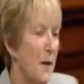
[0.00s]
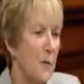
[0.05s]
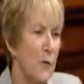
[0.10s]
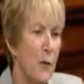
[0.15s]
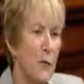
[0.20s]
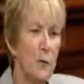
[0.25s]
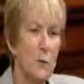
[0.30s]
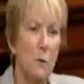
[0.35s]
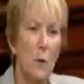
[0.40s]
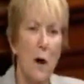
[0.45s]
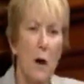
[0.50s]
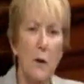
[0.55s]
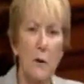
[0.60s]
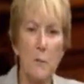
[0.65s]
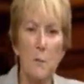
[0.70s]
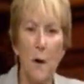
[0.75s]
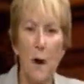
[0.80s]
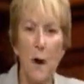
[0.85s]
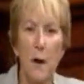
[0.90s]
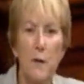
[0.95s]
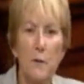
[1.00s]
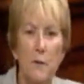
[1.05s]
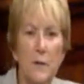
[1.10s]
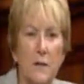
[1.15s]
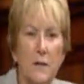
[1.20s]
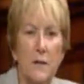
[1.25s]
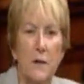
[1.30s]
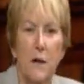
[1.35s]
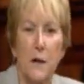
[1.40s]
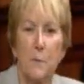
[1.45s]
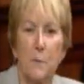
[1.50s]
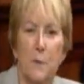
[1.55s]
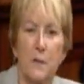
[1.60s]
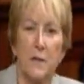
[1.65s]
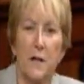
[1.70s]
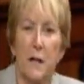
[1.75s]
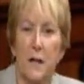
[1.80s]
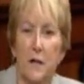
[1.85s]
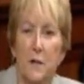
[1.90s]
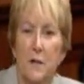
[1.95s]
Those water bottles are
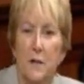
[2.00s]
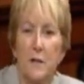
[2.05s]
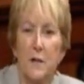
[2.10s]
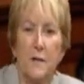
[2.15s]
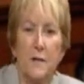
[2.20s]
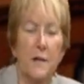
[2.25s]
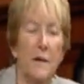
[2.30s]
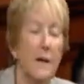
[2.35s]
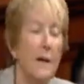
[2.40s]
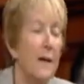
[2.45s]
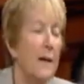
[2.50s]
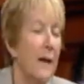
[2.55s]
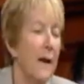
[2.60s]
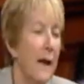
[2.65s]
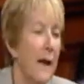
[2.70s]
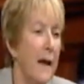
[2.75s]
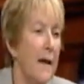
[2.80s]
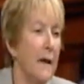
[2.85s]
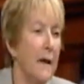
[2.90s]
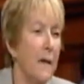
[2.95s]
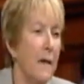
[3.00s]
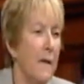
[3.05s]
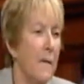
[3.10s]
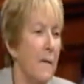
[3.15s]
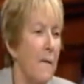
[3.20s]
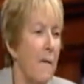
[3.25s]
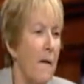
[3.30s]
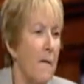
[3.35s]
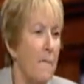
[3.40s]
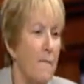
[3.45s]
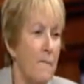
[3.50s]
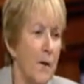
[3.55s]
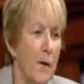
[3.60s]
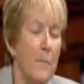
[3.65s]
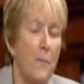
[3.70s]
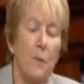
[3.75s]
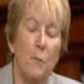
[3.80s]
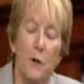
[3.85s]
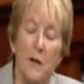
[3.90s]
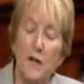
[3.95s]
production and from
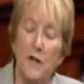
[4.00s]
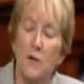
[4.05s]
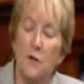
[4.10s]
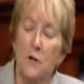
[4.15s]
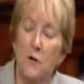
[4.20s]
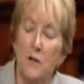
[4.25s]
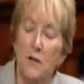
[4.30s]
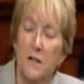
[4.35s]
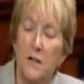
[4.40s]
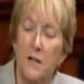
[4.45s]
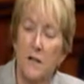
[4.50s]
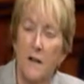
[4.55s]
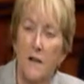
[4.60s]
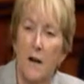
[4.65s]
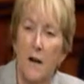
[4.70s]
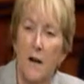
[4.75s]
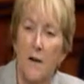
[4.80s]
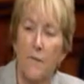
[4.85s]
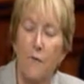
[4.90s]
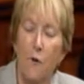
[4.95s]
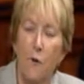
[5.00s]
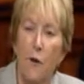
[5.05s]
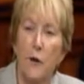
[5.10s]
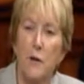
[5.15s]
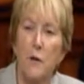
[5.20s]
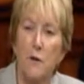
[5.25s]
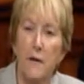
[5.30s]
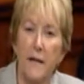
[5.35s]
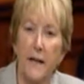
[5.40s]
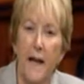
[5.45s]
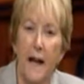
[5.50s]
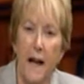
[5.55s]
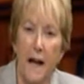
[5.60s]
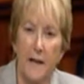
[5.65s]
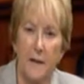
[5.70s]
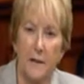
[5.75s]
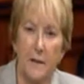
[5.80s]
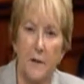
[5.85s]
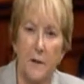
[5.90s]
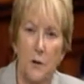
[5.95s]
the resources of oil and
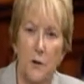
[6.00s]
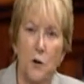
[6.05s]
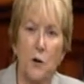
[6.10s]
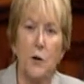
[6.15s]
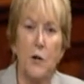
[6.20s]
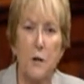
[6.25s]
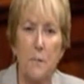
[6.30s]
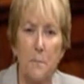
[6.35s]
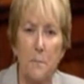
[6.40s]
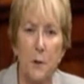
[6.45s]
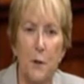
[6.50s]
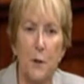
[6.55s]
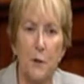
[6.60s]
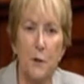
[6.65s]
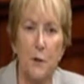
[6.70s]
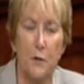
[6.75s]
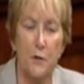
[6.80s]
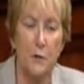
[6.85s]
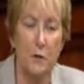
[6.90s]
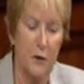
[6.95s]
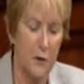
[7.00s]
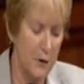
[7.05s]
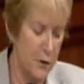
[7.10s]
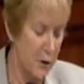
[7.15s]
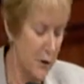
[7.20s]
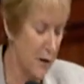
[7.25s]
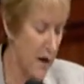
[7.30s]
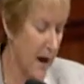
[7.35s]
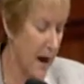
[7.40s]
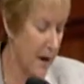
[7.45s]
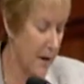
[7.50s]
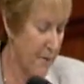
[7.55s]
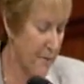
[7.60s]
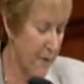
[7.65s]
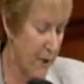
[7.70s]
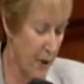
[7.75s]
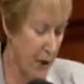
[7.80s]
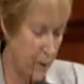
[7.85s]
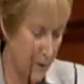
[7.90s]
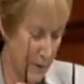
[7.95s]
gas, your computers, your
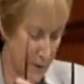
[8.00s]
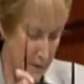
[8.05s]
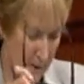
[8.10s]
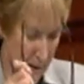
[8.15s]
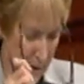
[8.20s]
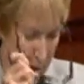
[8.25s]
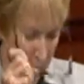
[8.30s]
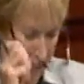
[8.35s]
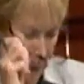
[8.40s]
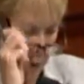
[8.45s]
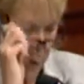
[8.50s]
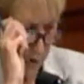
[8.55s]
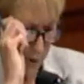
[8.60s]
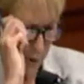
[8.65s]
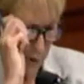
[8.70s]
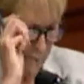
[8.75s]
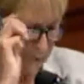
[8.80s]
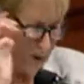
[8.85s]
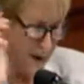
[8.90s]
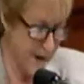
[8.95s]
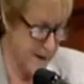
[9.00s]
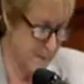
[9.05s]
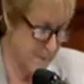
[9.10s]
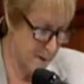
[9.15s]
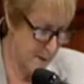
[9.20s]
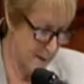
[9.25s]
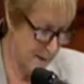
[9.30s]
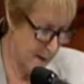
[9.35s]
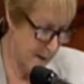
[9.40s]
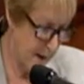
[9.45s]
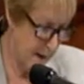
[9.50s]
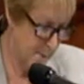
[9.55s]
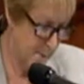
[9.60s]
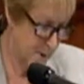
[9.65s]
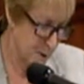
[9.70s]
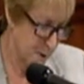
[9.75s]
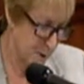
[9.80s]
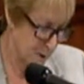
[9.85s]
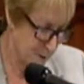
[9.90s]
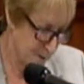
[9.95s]
iPhones, your vitamin
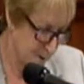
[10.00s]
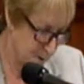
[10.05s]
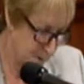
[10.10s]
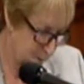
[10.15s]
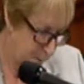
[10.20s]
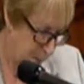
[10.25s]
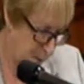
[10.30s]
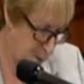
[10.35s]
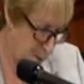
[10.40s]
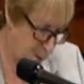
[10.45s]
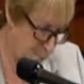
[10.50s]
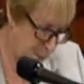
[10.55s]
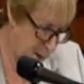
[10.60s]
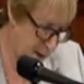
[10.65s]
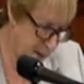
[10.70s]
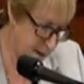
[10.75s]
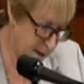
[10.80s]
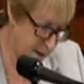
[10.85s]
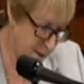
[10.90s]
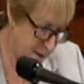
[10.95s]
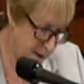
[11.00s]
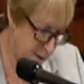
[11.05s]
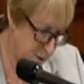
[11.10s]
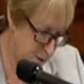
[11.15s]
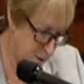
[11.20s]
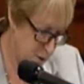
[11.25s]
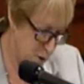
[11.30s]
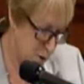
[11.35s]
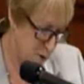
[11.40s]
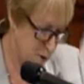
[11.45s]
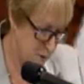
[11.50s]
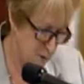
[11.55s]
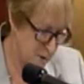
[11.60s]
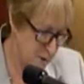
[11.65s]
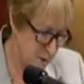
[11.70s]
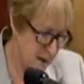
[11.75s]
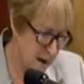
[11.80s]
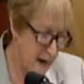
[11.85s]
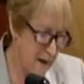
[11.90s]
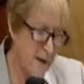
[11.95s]
capsules, your putty that you use,
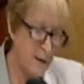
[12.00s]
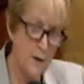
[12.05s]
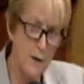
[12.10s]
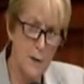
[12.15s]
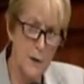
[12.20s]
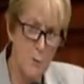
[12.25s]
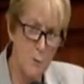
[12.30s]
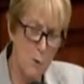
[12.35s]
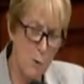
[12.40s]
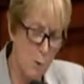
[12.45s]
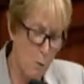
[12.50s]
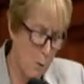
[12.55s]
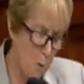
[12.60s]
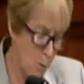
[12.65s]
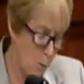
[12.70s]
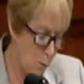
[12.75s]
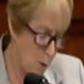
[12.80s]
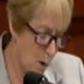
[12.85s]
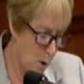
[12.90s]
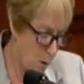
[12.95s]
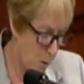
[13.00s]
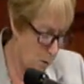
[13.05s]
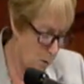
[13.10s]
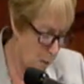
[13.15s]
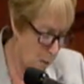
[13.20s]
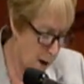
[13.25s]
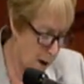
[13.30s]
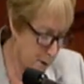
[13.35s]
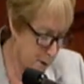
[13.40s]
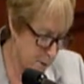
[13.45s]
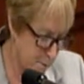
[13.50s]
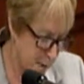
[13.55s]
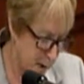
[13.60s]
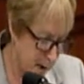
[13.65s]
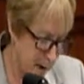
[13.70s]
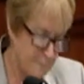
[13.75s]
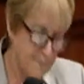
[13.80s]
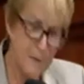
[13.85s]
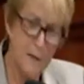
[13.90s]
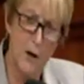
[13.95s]
nylon rope, water
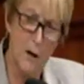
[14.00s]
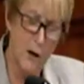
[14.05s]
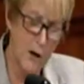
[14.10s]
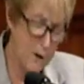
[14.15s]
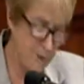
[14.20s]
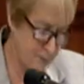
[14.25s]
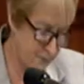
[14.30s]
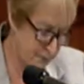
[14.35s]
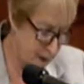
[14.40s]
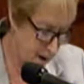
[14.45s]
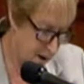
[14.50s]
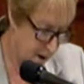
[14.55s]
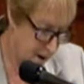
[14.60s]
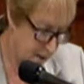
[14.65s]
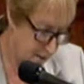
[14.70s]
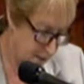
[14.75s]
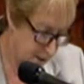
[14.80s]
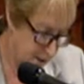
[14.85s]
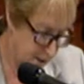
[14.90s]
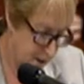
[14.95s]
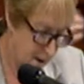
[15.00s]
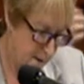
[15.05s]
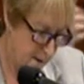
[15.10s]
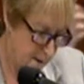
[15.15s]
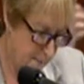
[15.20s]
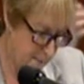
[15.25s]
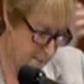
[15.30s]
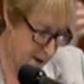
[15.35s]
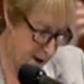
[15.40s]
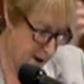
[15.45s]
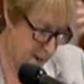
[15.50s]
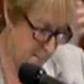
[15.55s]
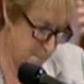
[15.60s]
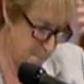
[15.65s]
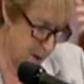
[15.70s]
pipes, heart valves, fan